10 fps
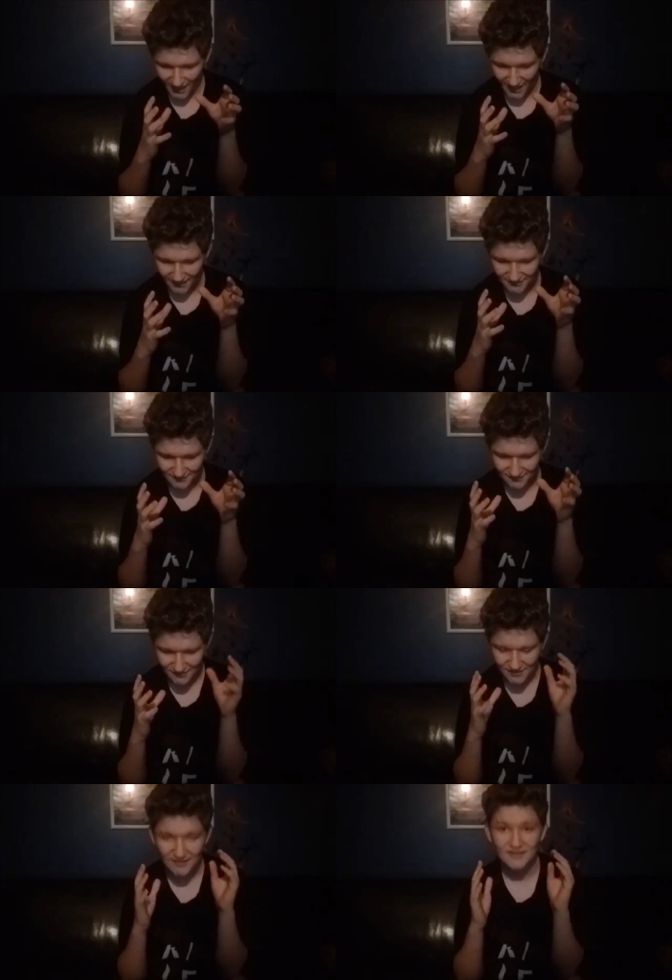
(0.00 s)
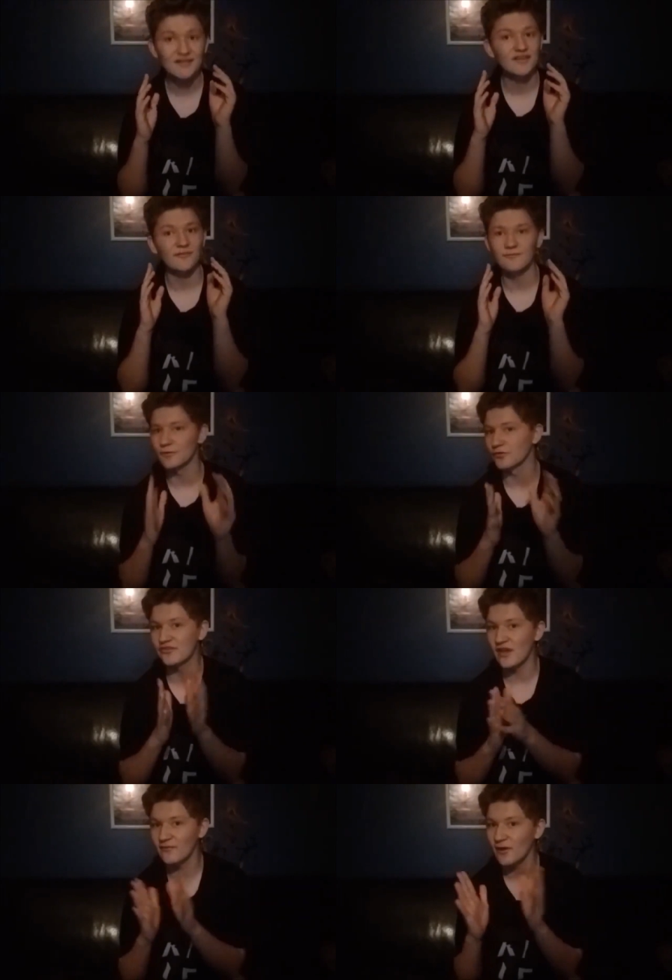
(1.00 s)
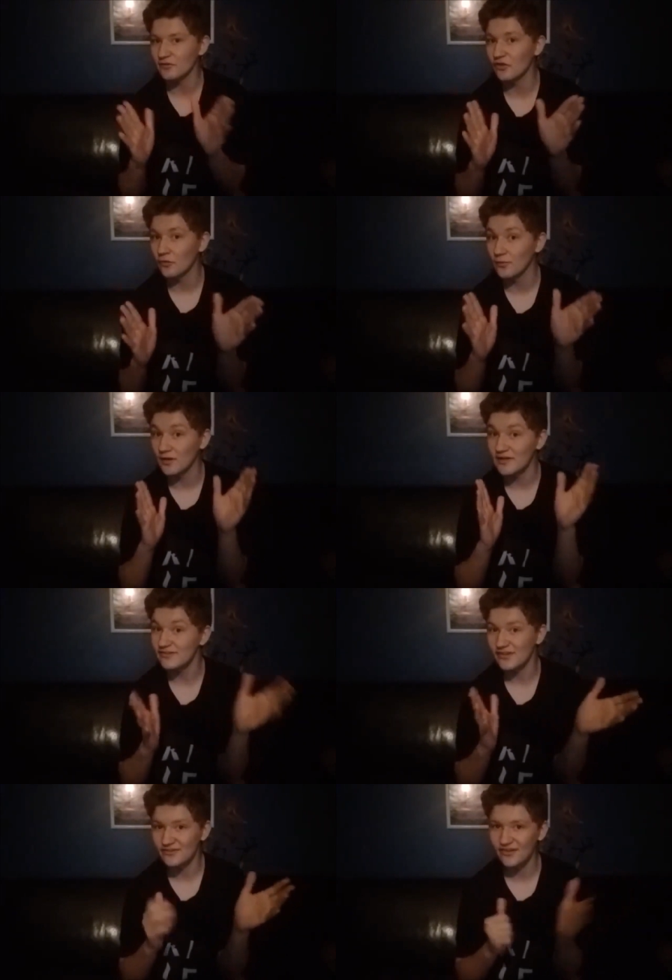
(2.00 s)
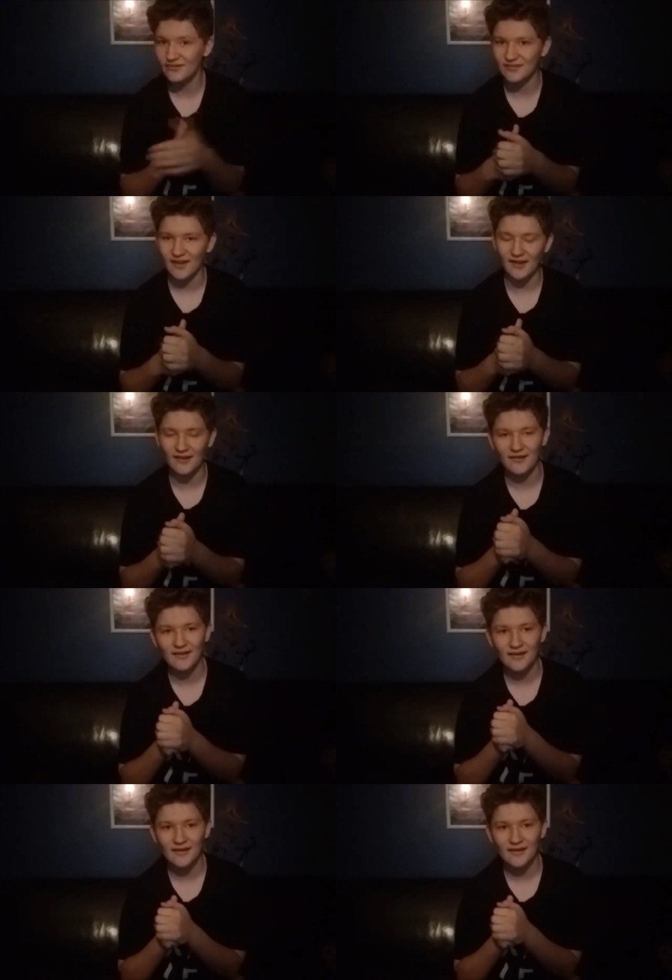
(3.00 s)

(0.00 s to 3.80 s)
And the first day of October is a Sunday.